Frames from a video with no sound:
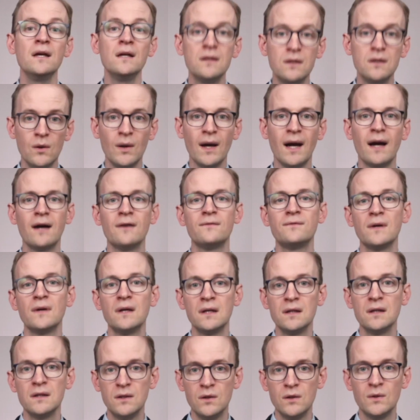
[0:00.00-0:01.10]
you have
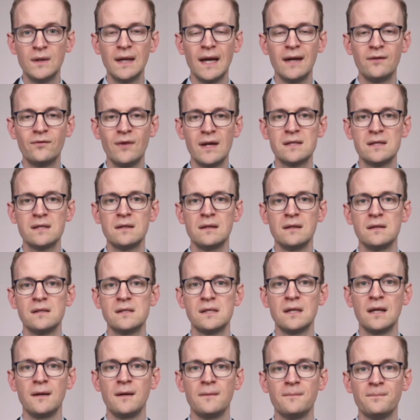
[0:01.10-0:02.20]
UK
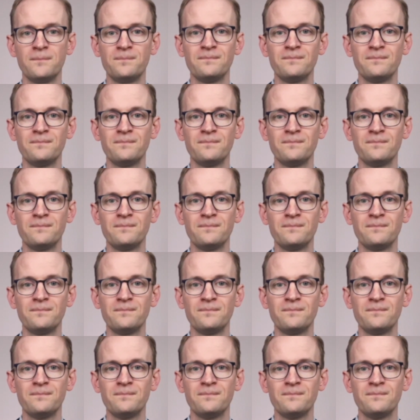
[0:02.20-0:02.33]
residency.